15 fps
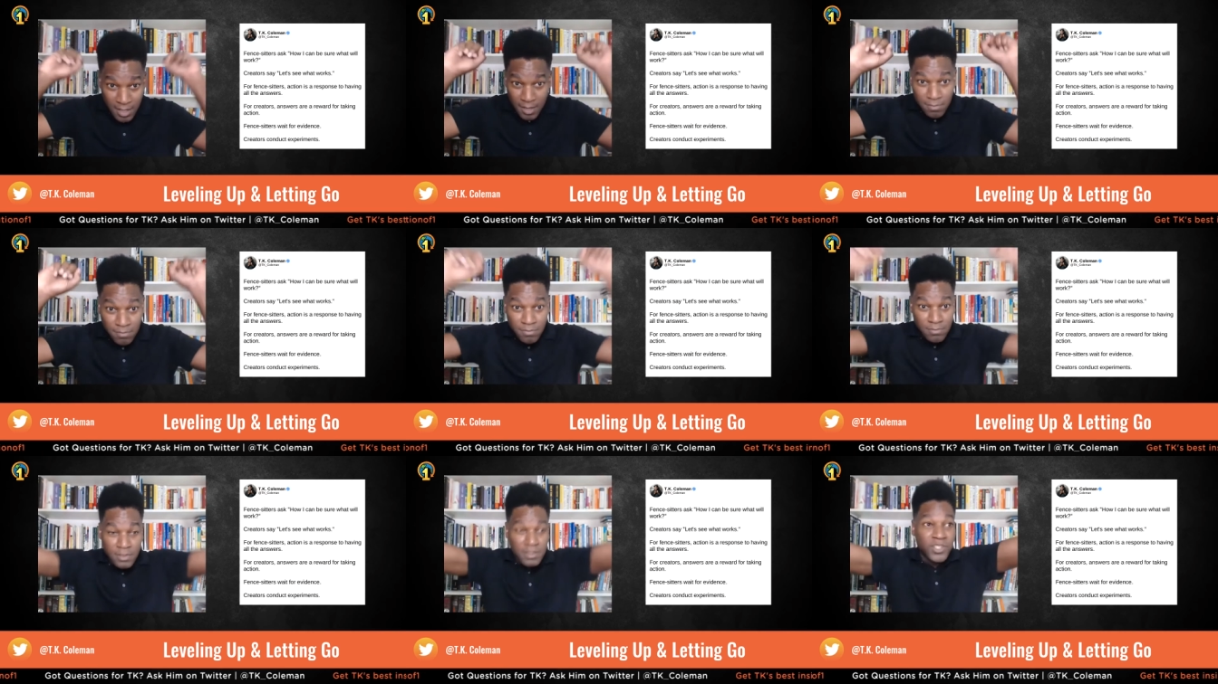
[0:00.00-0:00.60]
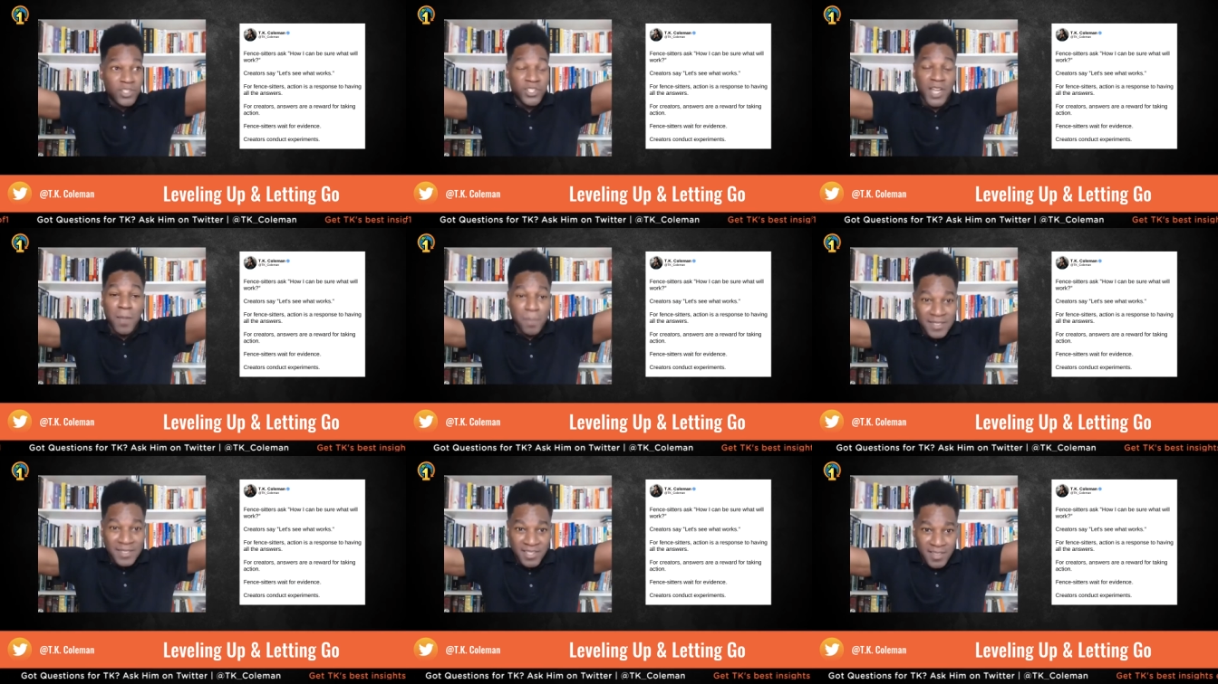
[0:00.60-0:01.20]
um, jump
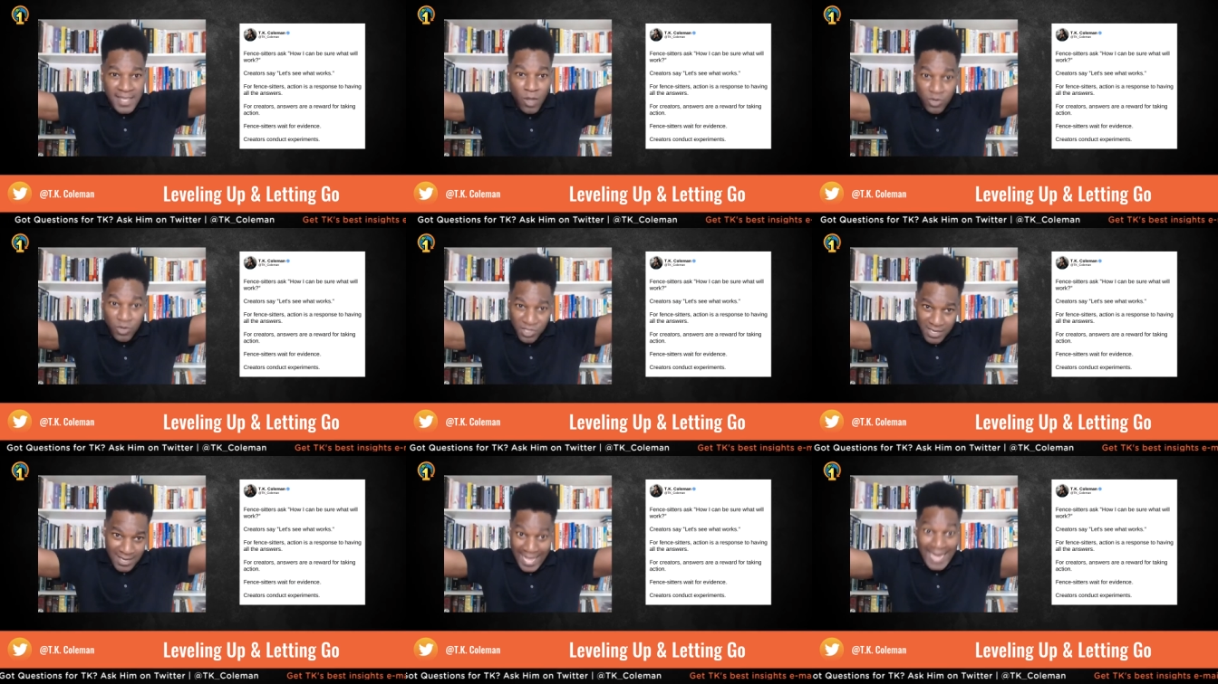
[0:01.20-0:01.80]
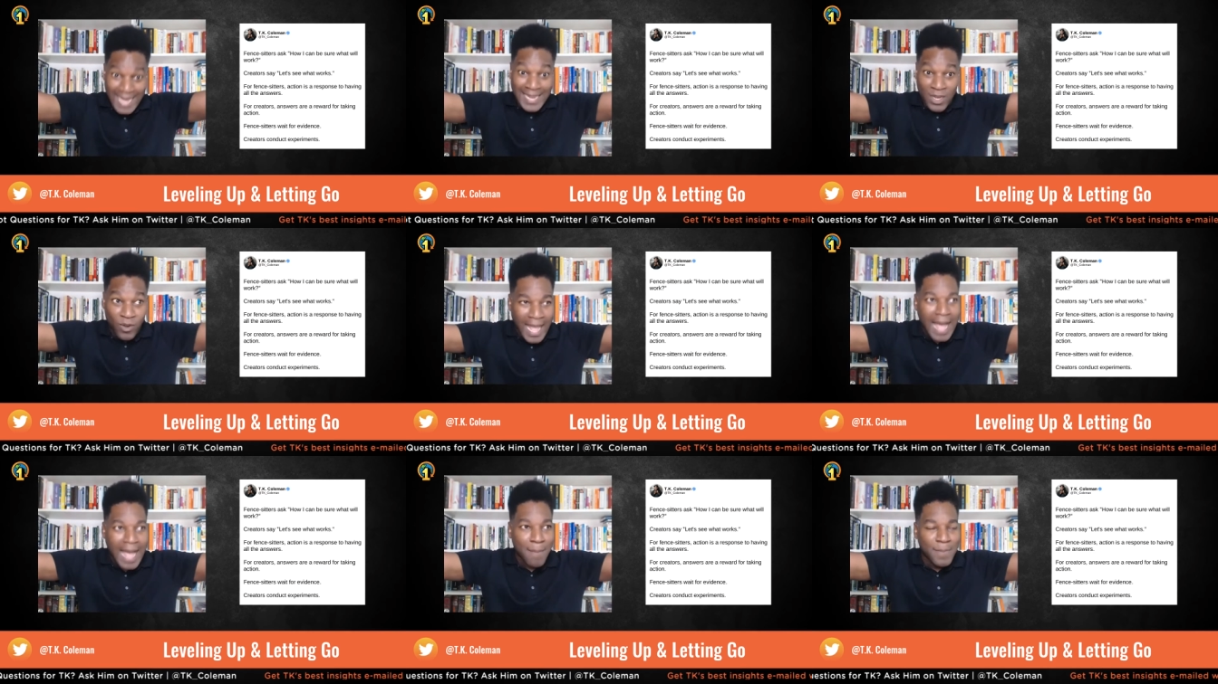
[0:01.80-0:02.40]
into the ocean, and it'll
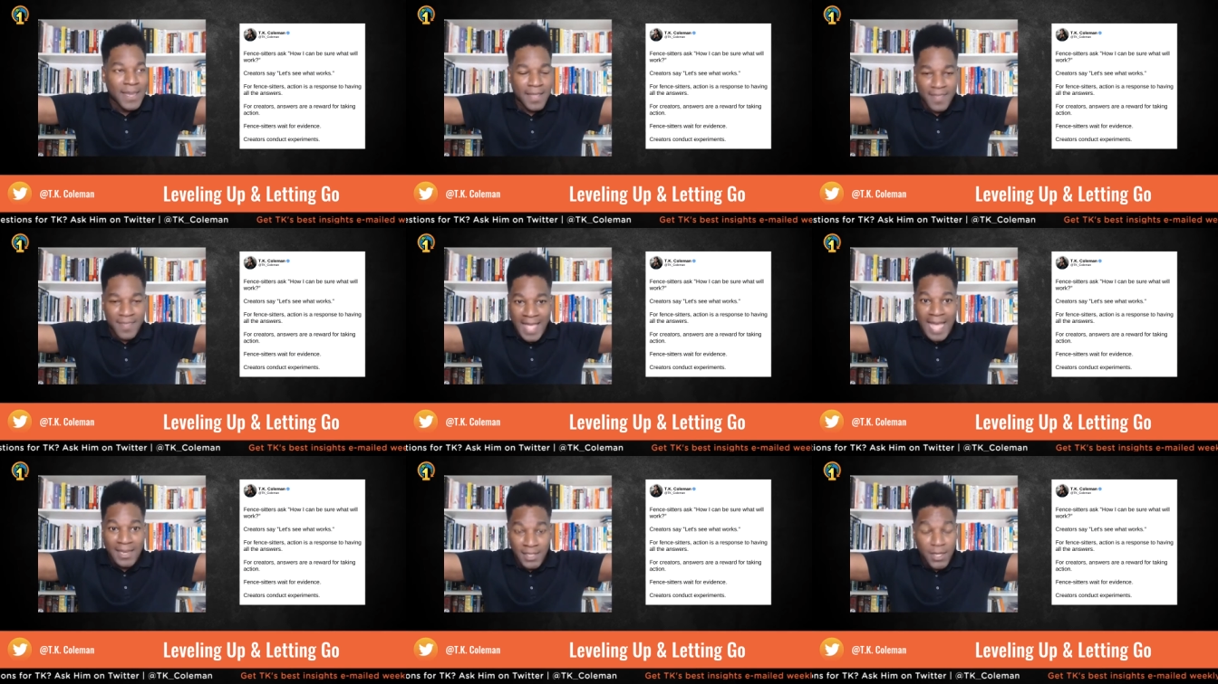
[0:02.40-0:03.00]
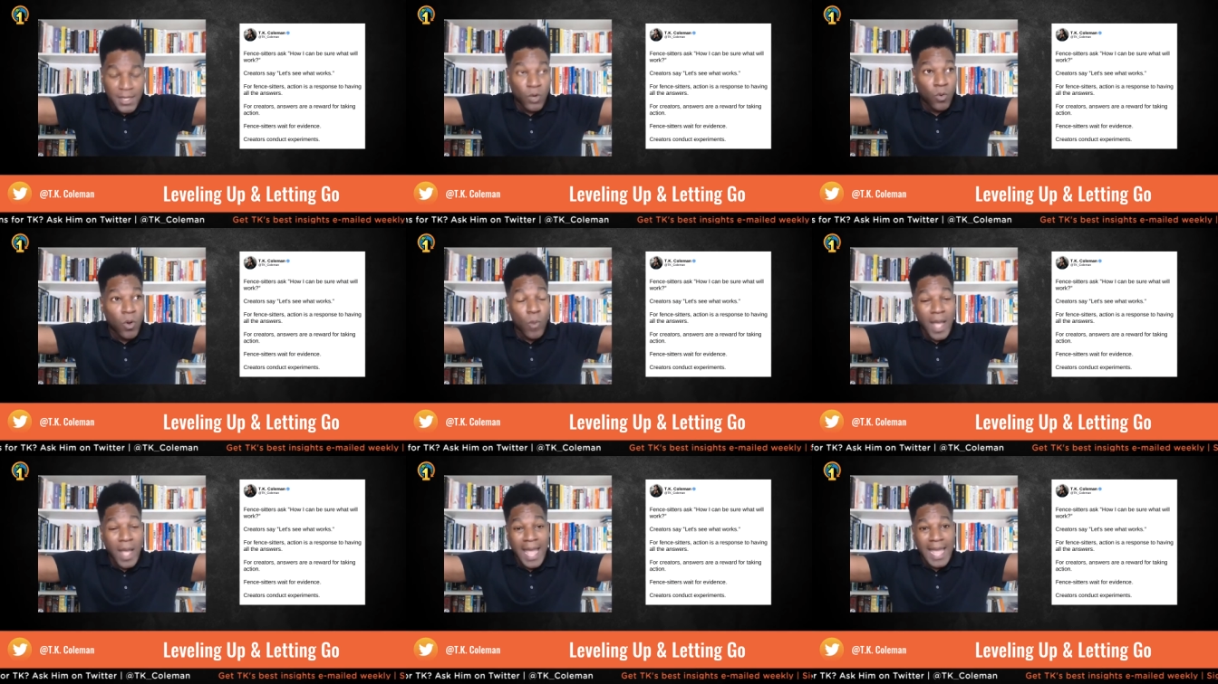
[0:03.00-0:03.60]
happen in that literal
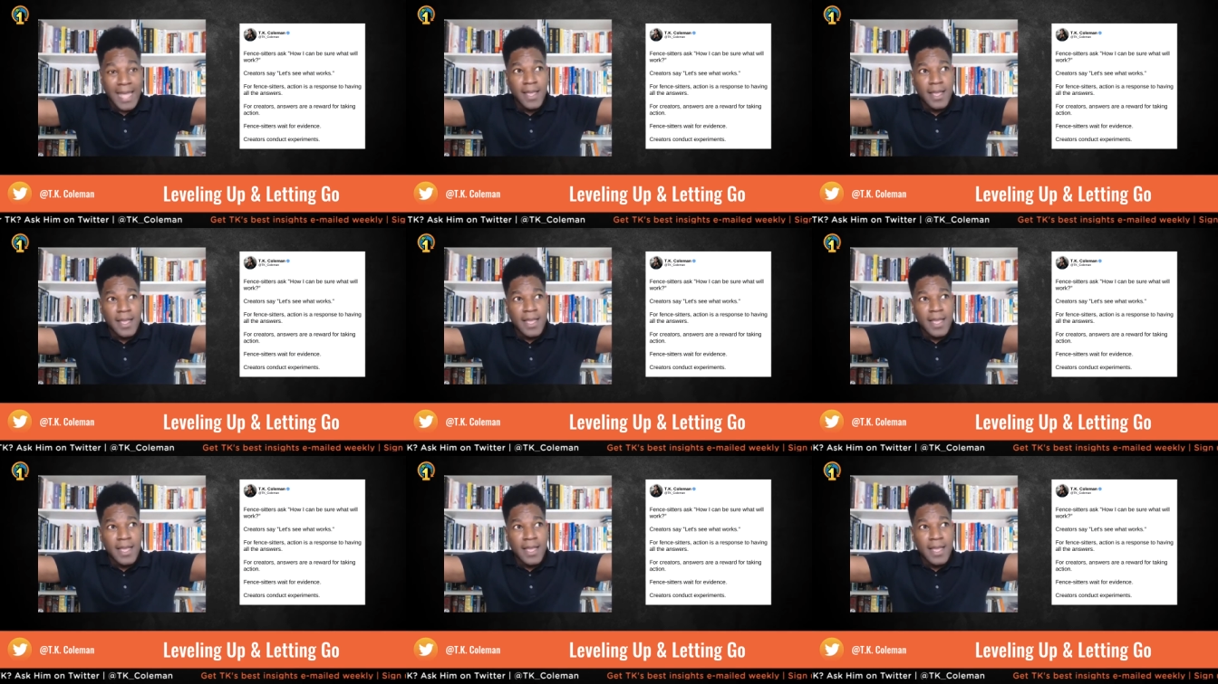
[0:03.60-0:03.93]
way.